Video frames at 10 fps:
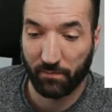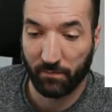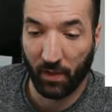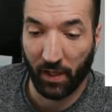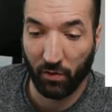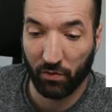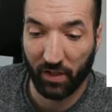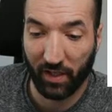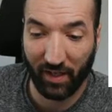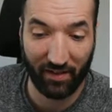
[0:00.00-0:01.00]
I don't
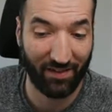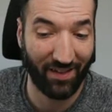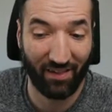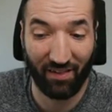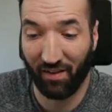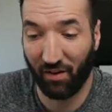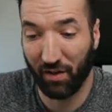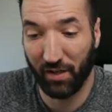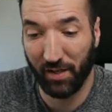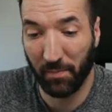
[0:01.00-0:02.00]
think that's
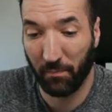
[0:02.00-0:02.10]
necessarily